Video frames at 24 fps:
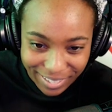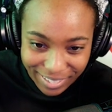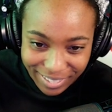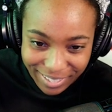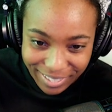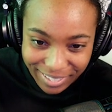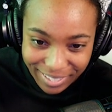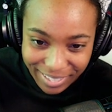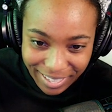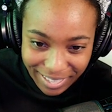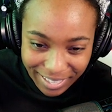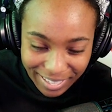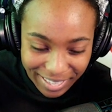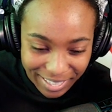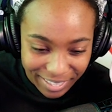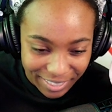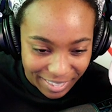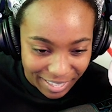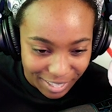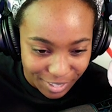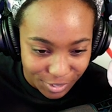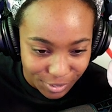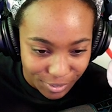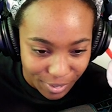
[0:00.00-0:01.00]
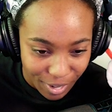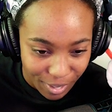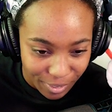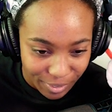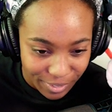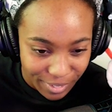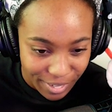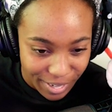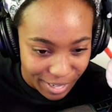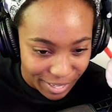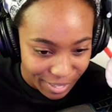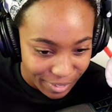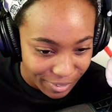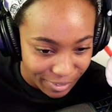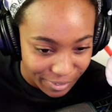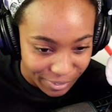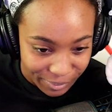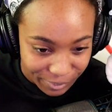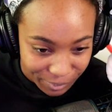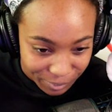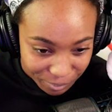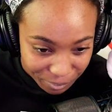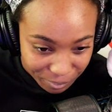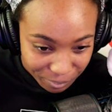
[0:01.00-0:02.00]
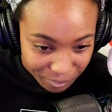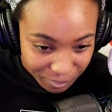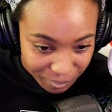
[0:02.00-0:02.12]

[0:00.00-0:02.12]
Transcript: gotta hit that trial and error.